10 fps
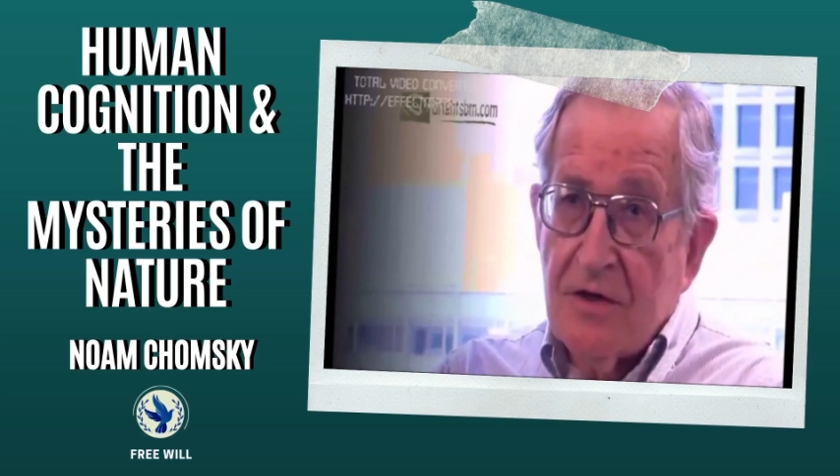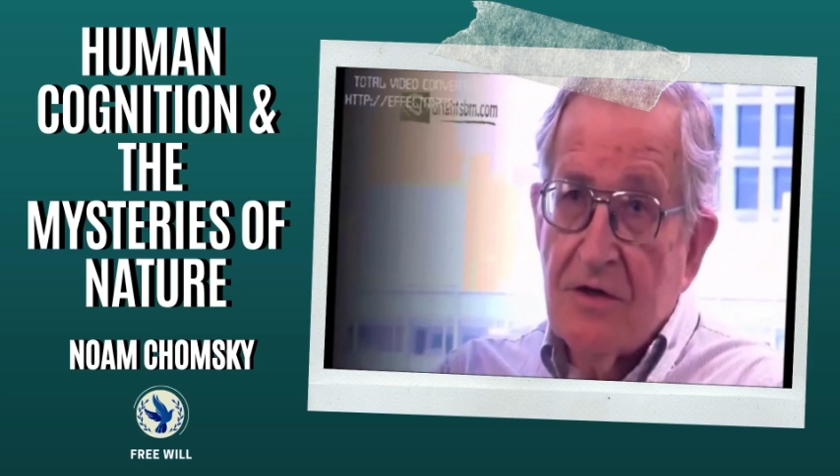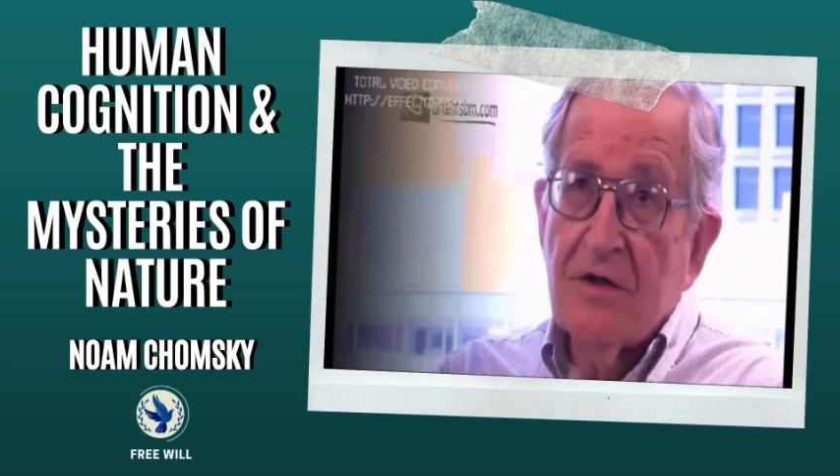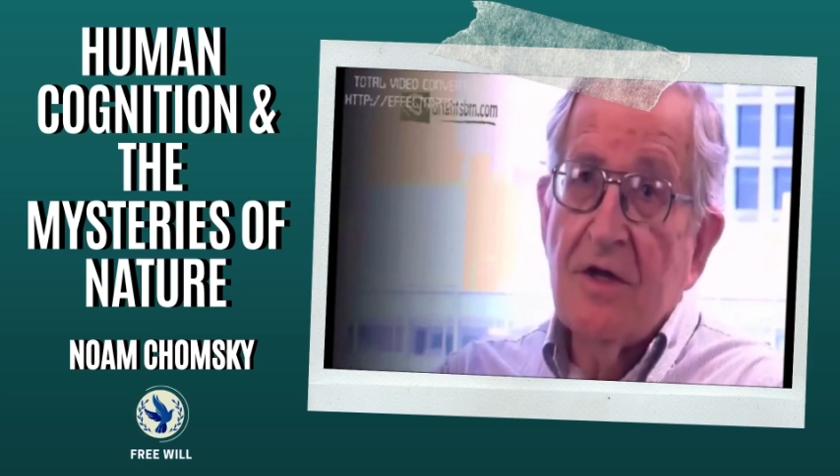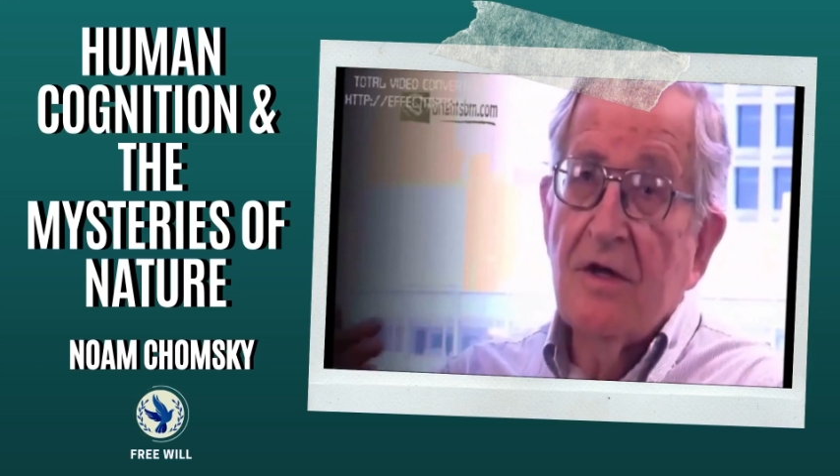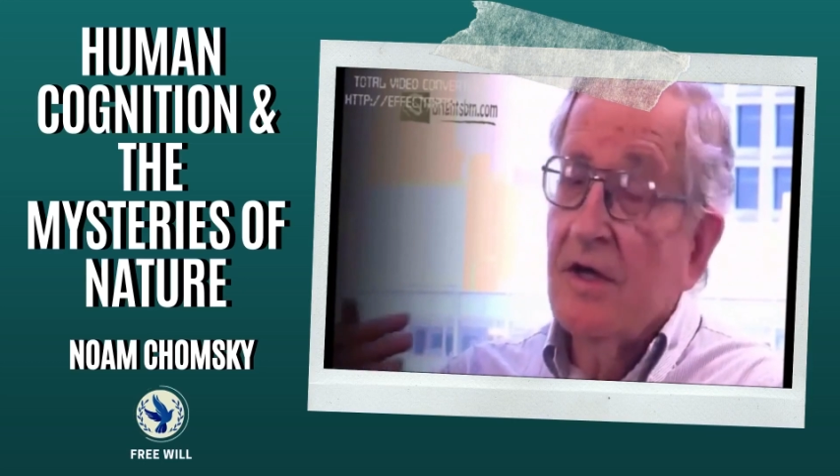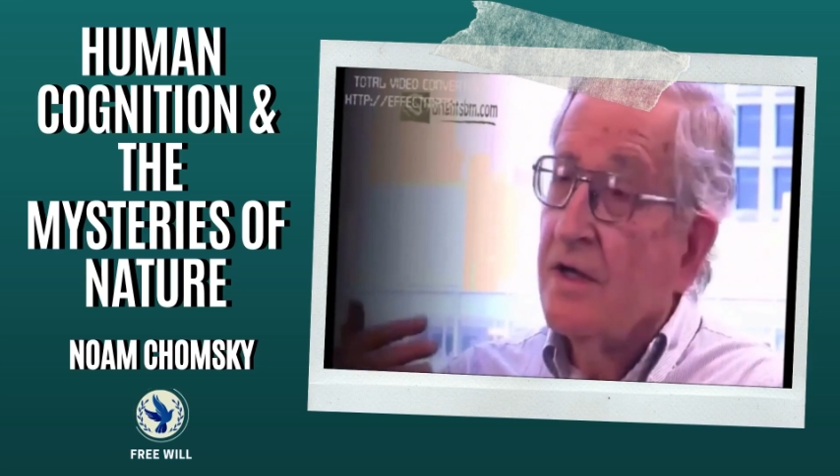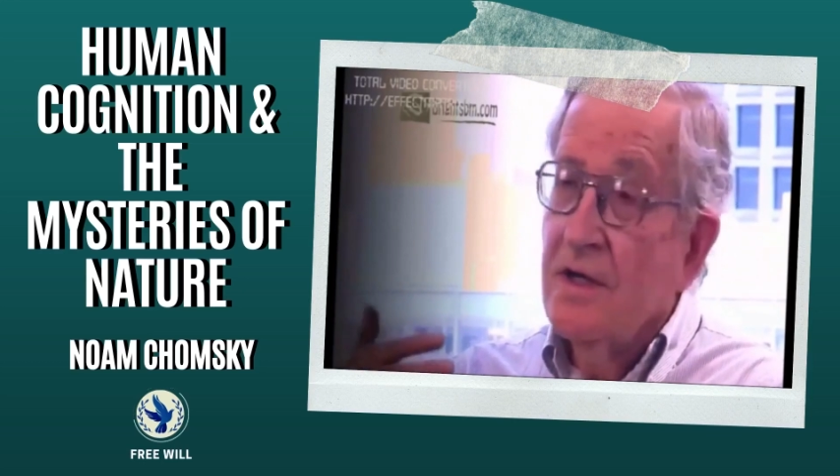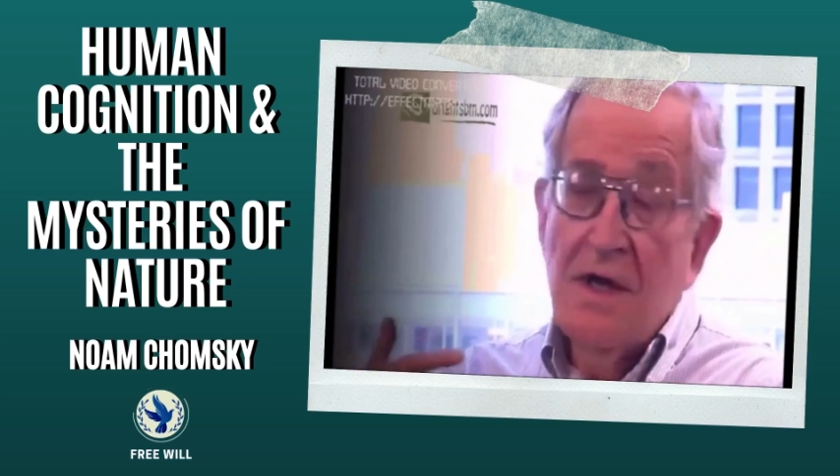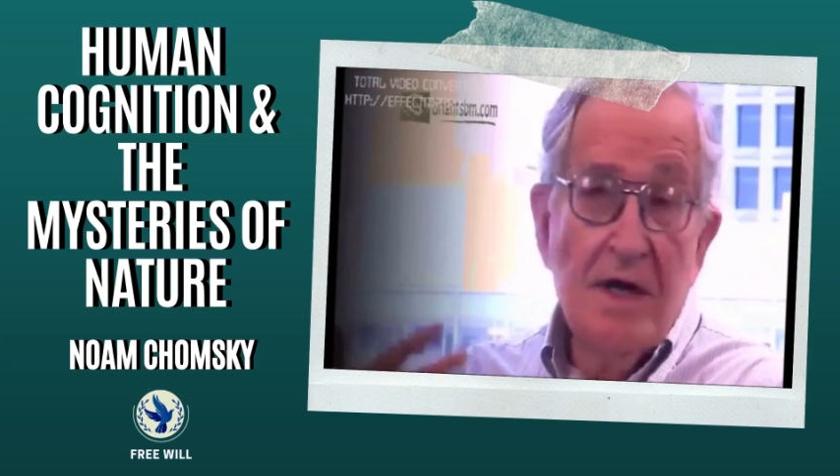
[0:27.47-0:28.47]
structure.
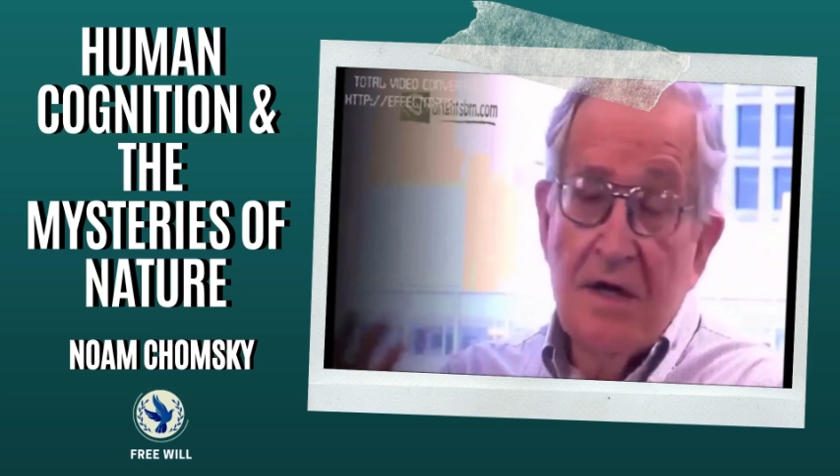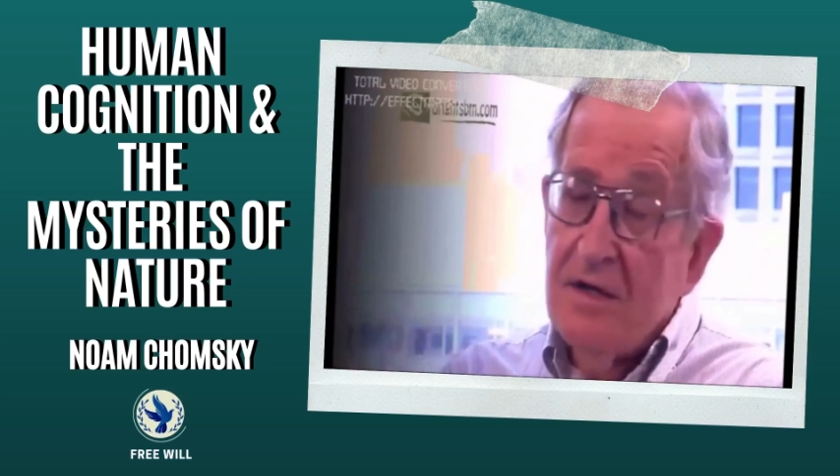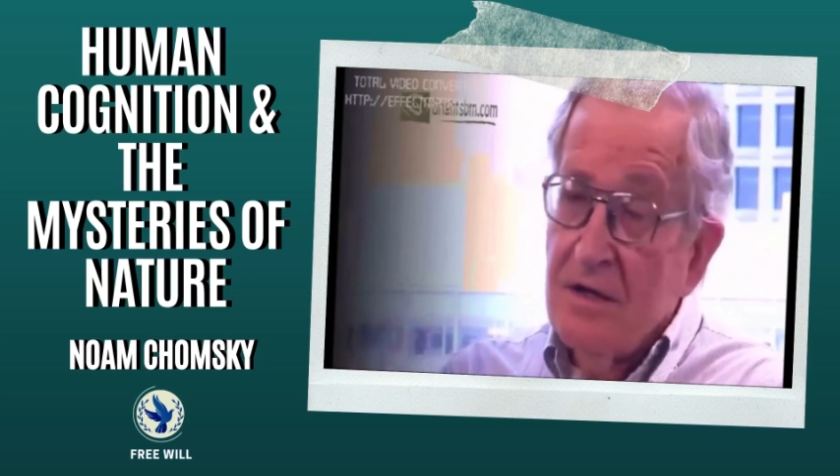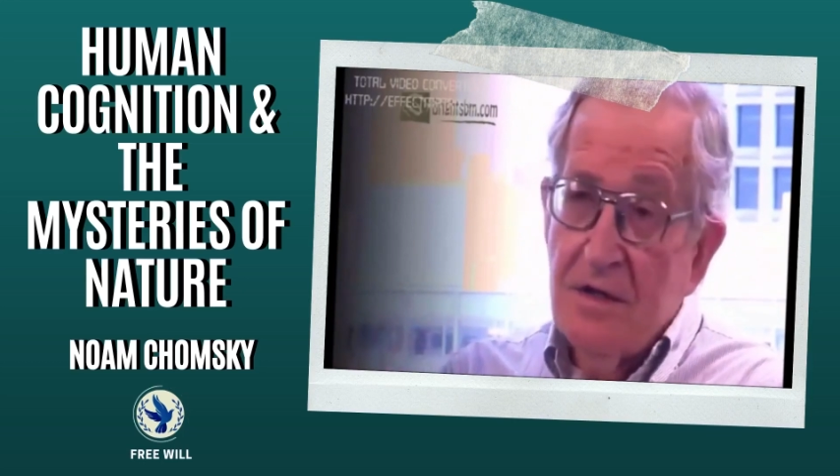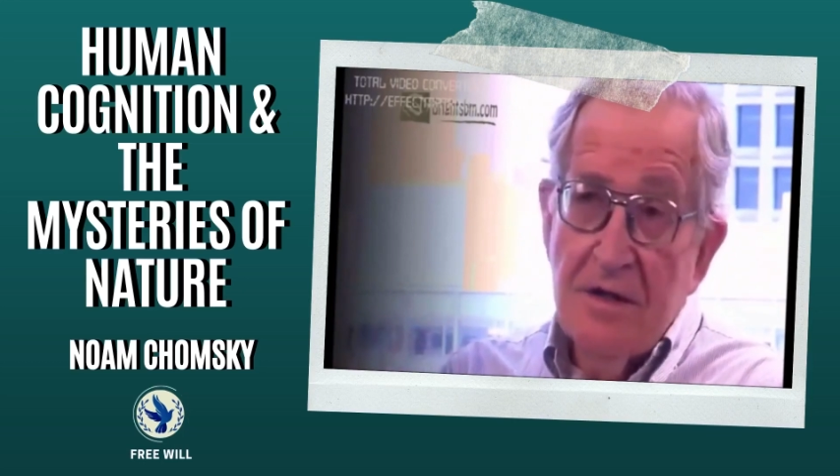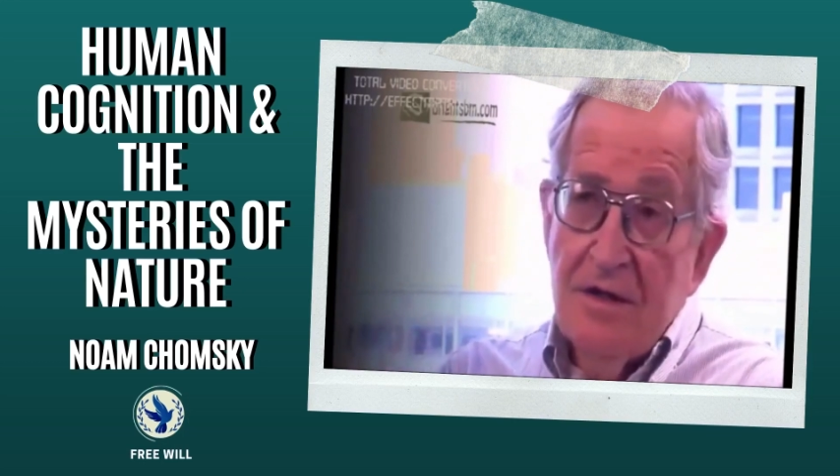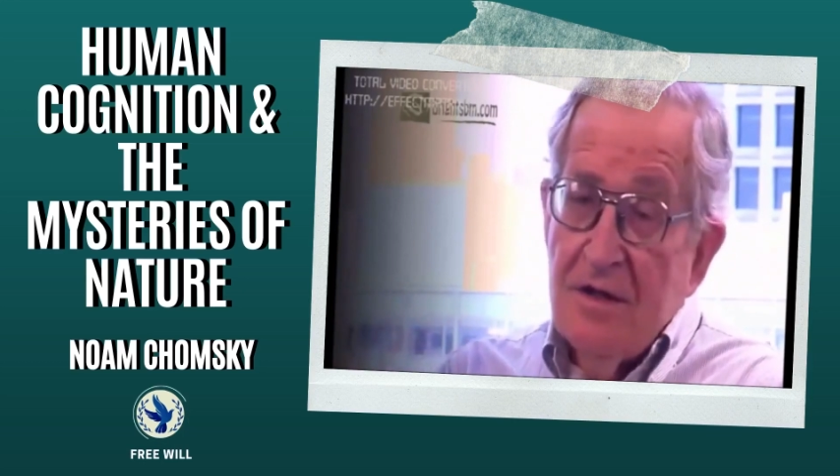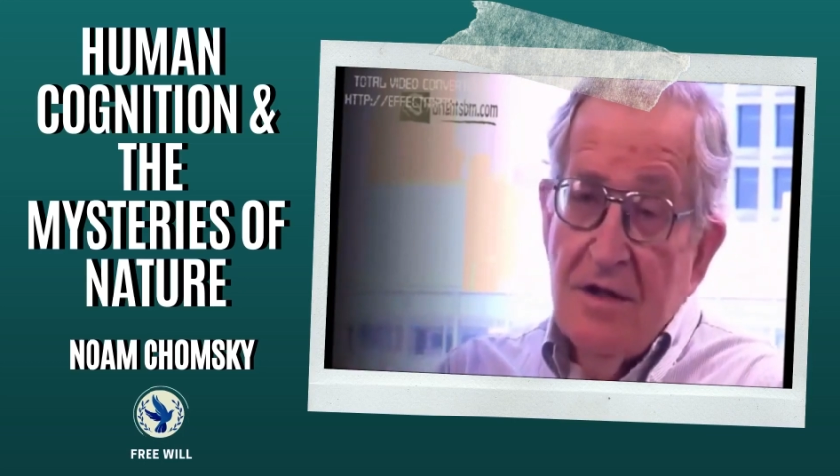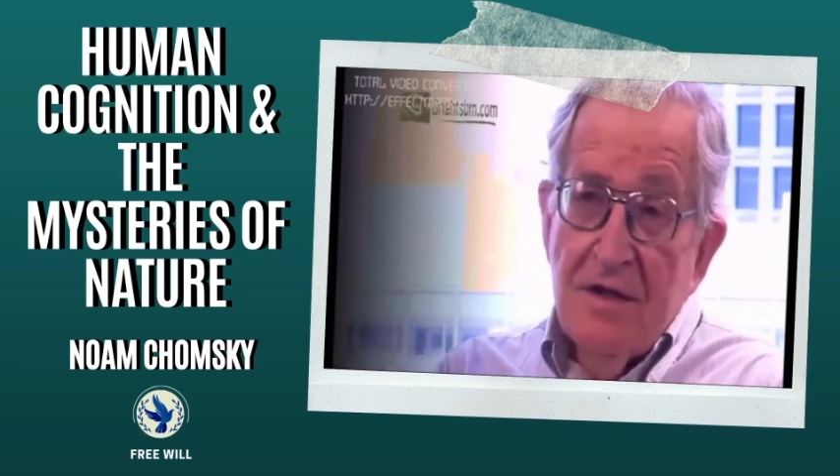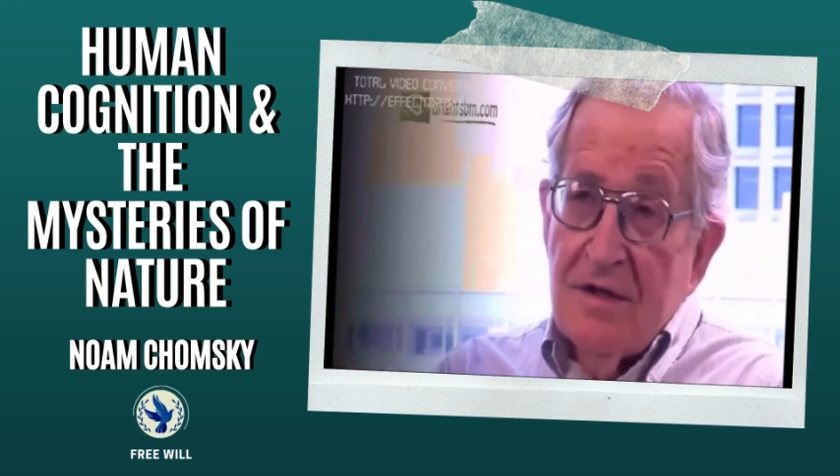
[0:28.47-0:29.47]
Like any other